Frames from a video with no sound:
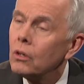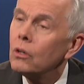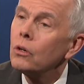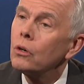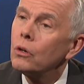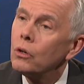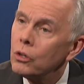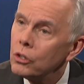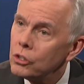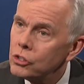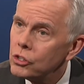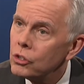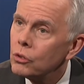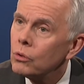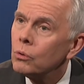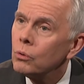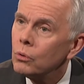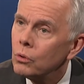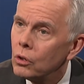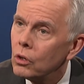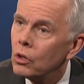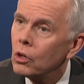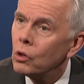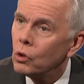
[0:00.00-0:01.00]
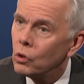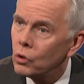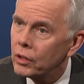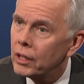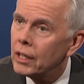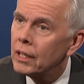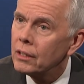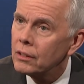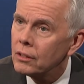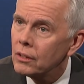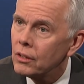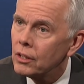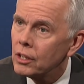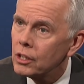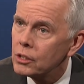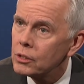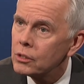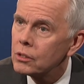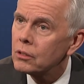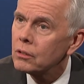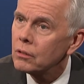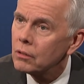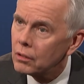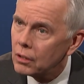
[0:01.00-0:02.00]
could you look into
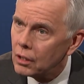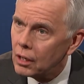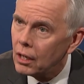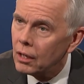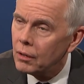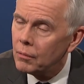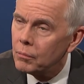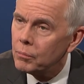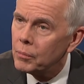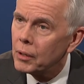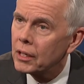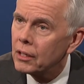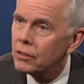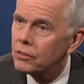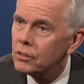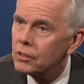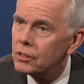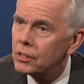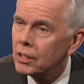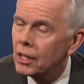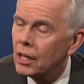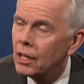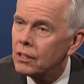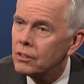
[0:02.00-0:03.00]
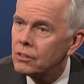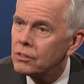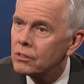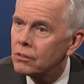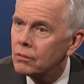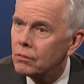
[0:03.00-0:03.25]
this? Because it's a case